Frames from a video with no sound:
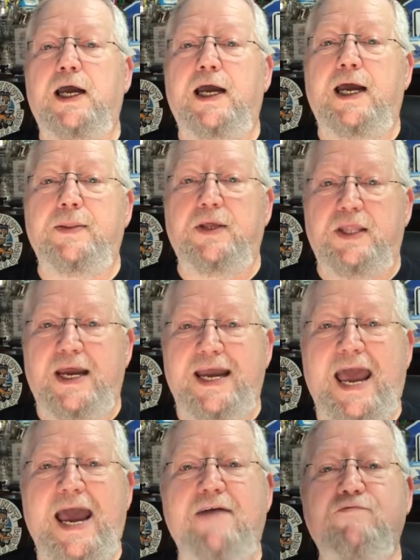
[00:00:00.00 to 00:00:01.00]
and then they
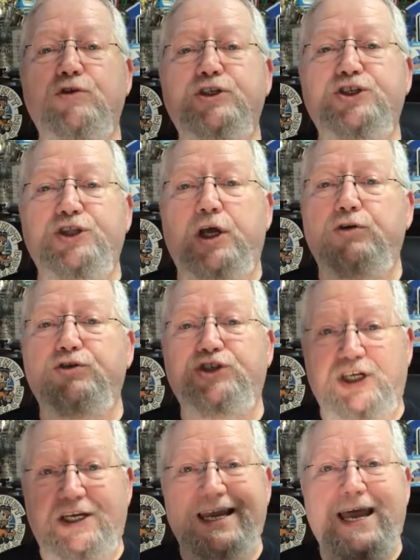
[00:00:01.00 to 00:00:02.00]
average those
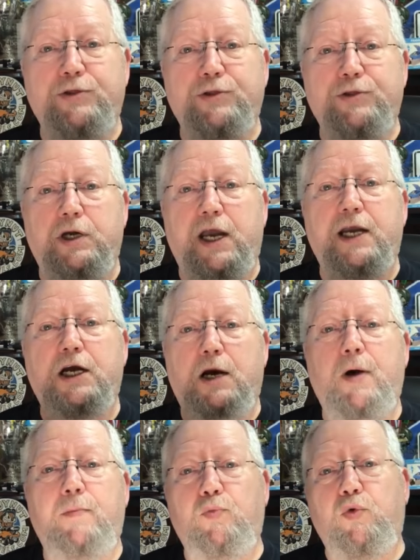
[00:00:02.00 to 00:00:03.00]
together and
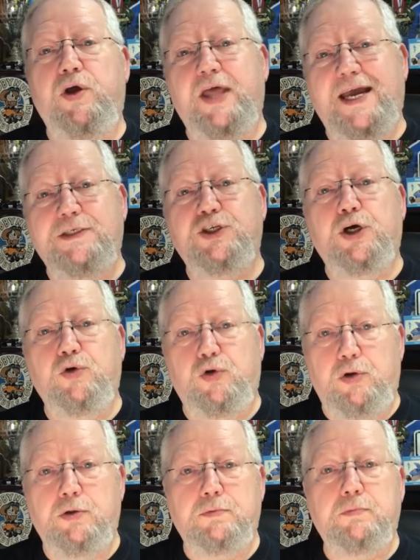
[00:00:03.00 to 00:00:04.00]
come up with a
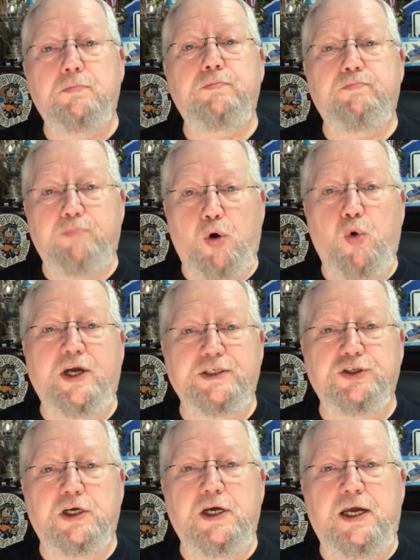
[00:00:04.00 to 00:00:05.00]
total
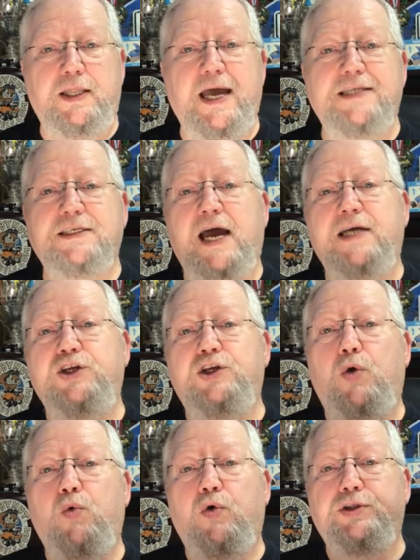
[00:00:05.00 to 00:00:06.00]
points. That's how you
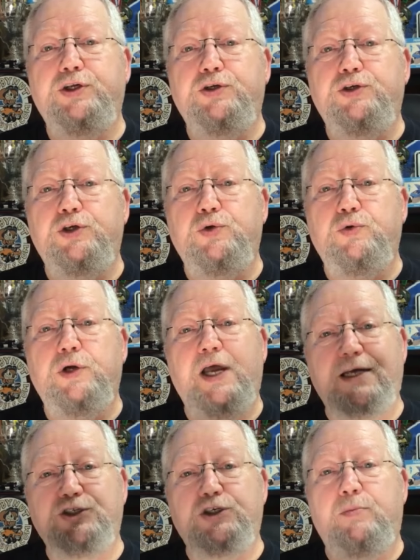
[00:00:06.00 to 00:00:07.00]
know whether you do
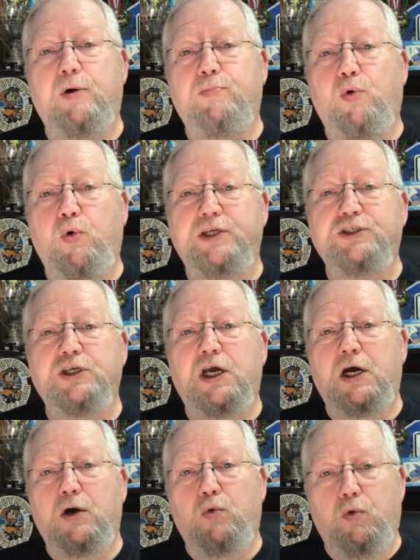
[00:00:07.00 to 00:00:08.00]
X number of points
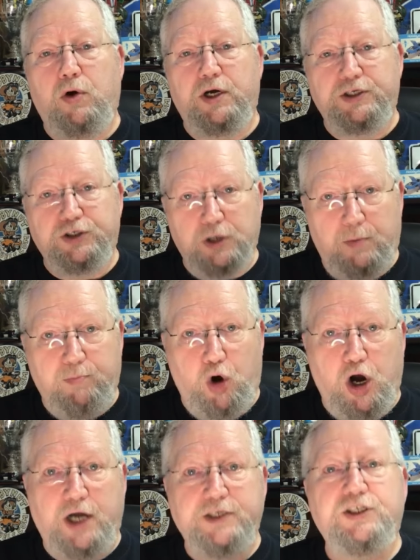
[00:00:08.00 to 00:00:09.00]
was a
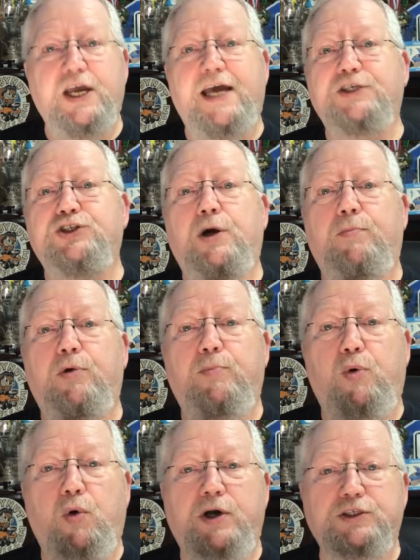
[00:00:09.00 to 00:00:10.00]
bronze, X number of
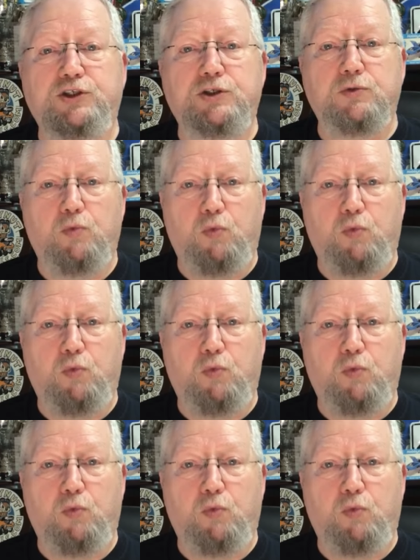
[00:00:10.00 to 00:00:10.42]
points